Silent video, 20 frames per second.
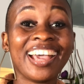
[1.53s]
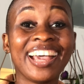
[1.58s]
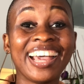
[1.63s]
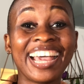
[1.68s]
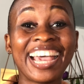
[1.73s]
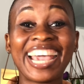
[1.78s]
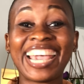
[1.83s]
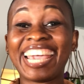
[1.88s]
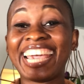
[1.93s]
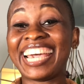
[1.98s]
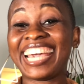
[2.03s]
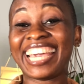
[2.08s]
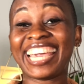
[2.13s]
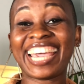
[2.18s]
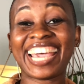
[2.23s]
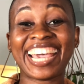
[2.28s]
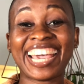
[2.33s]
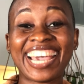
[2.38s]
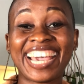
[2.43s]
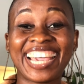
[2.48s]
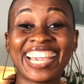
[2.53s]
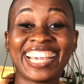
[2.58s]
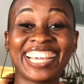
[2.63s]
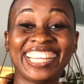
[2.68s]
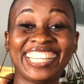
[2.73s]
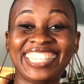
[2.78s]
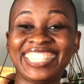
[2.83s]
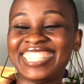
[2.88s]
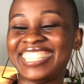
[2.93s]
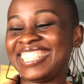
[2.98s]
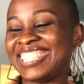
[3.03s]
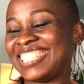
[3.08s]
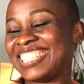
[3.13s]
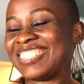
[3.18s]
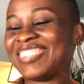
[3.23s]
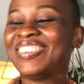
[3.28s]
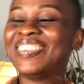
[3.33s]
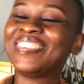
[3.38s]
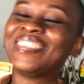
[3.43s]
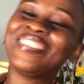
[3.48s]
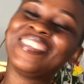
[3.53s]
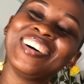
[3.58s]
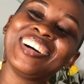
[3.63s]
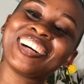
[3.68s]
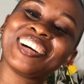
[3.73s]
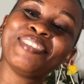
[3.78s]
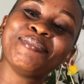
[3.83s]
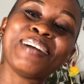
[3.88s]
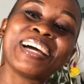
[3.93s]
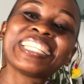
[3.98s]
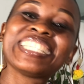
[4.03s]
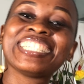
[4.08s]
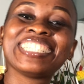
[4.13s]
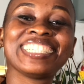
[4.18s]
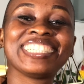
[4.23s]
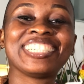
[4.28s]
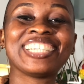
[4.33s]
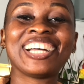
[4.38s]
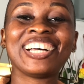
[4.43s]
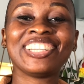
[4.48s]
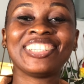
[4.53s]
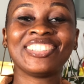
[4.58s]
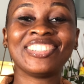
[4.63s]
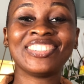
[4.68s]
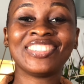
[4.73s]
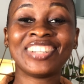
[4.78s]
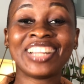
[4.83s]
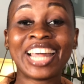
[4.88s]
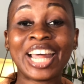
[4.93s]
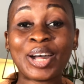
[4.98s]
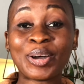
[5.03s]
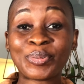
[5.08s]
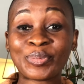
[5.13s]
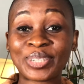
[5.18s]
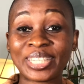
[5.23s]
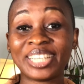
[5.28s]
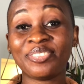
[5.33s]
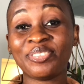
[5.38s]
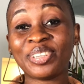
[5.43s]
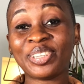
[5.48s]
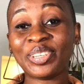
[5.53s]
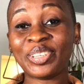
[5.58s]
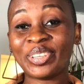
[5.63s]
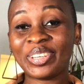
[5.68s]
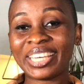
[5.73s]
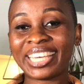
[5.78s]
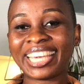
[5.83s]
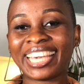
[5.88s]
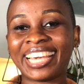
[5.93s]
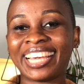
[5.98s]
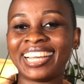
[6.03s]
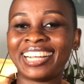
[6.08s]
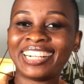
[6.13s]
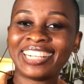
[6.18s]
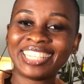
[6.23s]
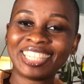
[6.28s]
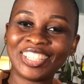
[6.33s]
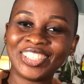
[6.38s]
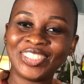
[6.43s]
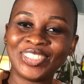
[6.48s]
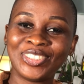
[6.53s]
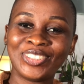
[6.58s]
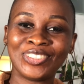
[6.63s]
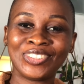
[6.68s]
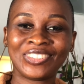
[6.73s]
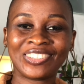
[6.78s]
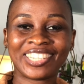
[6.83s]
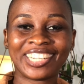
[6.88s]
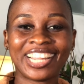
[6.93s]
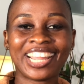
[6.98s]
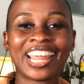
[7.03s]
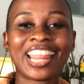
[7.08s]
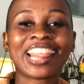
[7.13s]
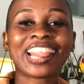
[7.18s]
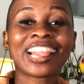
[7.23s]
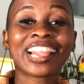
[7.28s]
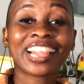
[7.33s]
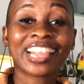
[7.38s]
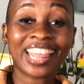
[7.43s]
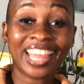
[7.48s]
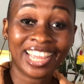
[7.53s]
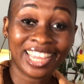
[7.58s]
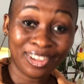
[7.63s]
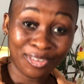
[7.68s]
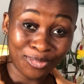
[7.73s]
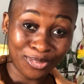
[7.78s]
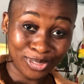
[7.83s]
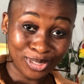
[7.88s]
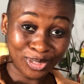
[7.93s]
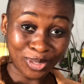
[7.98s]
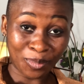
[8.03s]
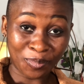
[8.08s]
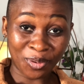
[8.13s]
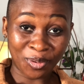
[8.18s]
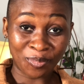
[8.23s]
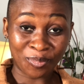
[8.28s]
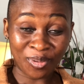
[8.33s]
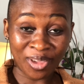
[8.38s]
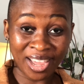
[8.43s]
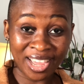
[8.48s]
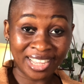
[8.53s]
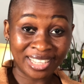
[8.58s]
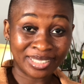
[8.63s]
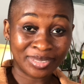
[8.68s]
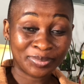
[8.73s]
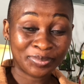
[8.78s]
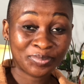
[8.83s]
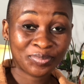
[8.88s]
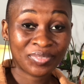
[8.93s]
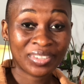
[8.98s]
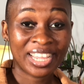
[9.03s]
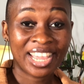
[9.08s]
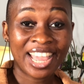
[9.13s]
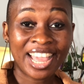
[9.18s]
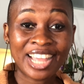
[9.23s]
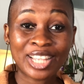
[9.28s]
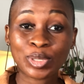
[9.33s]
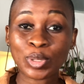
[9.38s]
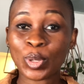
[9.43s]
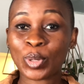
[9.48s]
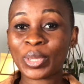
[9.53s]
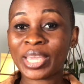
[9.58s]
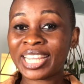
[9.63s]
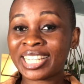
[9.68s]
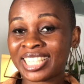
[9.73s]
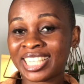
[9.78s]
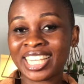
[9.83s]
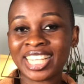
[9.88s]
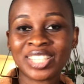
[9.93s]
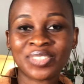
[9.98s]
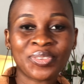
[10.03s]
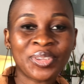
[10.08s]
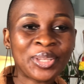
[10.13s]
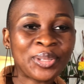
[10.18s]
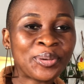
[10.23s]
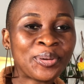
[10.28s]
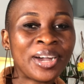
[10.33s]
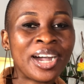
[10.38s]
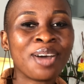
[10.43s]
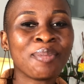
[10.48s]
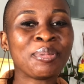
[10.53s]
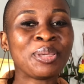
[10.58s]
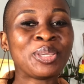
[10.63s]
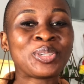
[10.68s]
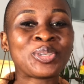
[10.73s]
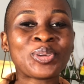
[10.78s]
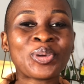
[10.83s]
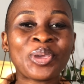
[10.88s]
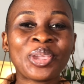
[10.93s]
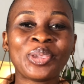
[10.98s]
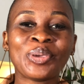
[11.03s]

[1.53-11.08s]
Hi guys, welcome back to the channel. Well, if you're new here, hello, thank you for stopping by. So in today's video I'll be showing